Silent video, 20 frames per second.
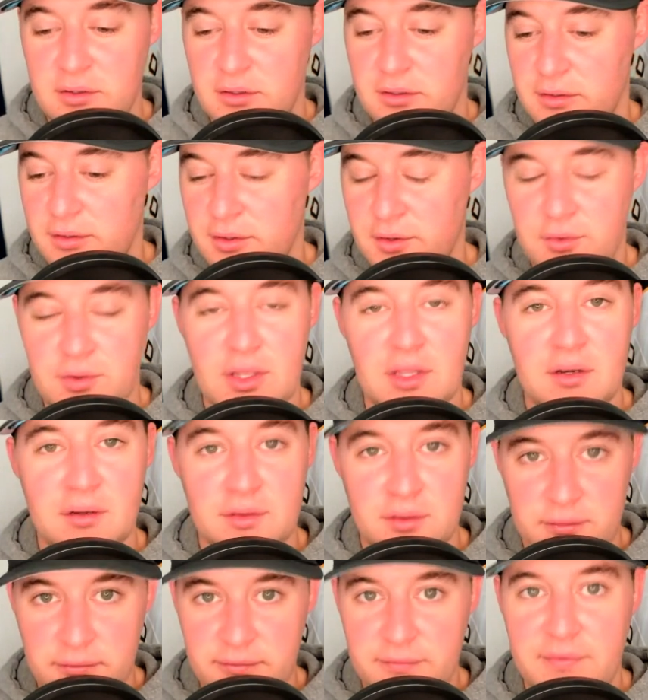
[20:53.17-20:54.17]
you
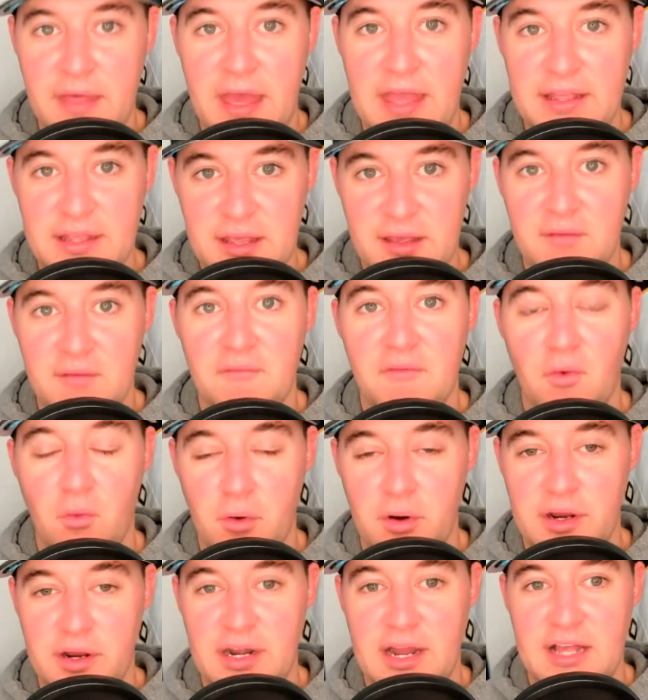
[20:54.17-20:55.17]
can thank him for
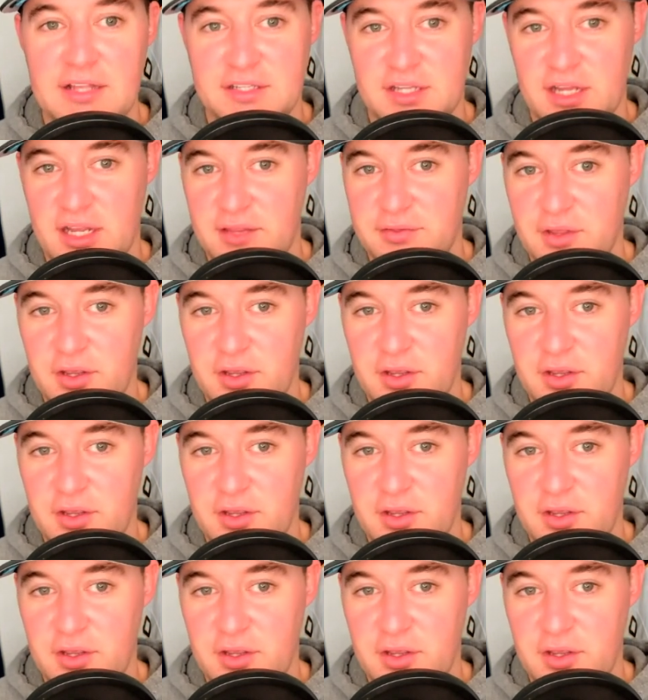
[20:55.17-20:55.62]
organizing it.